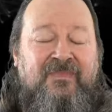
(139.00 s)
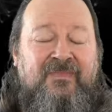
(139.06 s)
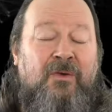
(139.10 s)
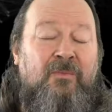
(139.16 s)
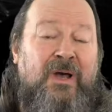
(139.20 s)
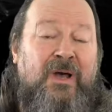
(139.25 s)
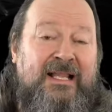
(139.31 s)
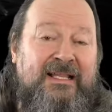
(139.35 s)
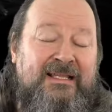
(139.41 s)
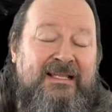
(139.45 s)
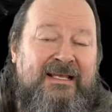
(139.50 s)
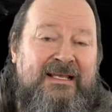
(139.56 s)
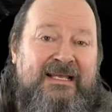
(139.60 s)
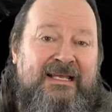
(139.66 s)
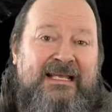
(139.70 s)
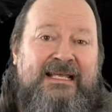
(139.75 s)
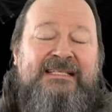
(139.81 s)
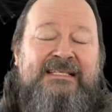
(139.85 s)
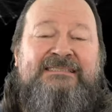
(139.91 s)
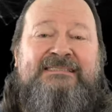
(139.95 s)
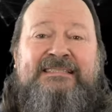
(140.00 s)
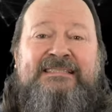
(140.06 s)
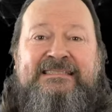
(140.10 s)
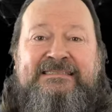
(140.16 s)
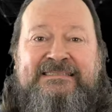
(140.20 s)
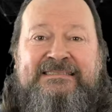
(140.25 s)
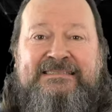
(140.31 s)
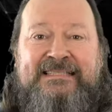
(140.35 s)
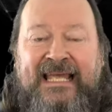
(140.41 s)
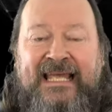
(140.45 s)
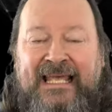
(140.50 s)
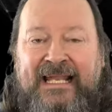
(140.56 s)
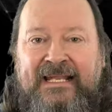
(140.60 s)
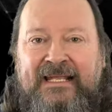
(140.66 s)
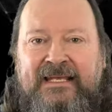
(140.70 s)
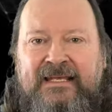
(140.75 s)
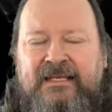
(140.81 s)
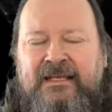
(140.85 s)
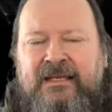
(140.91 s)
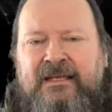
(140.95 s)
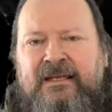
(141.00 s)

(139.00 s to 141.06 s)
Well, since then,